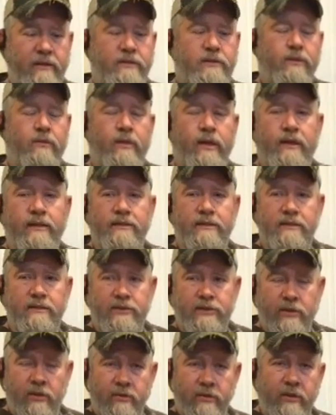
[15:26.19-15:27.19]
So when I was
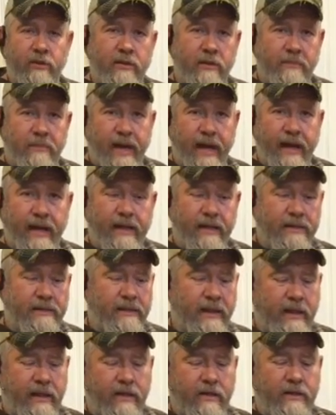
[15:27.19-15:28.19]
showing you the package,
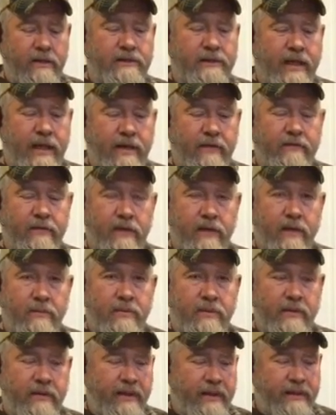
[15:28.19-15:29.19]
I'd always have a
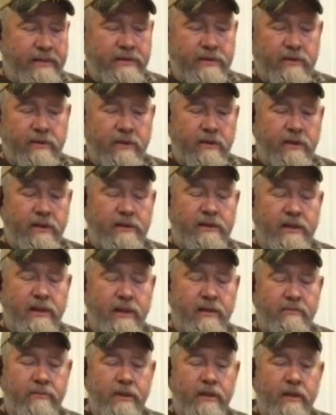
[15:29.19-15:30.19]
couple of these that are hooked
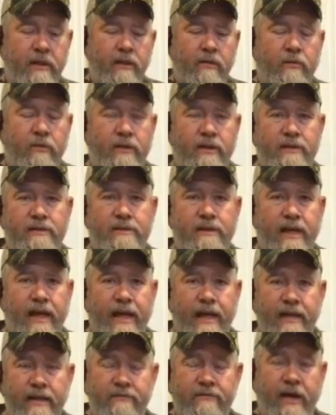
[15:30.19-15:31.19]
up with this
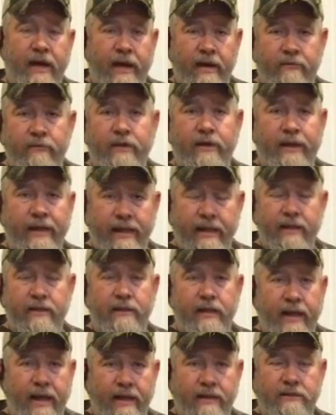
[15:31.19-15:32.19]
side if I ever needed
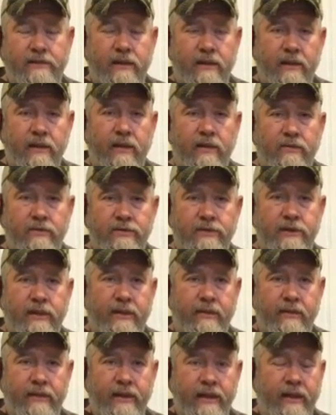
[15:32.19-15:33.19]
to actually go
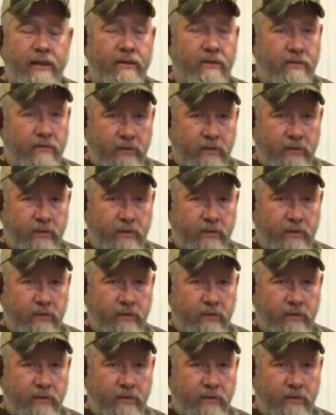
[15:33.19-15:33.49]
snare deer,